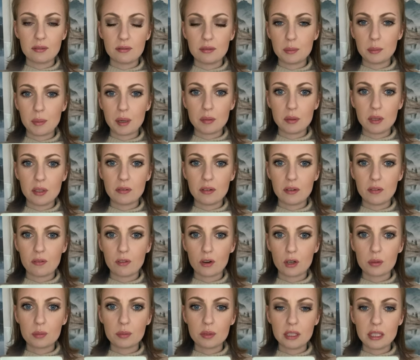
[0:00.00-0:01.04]
maybe even
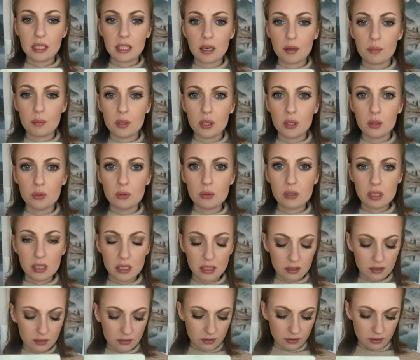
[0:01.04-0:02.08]
verbally
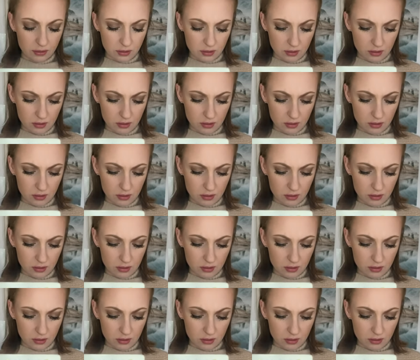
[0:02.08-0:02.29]
abusive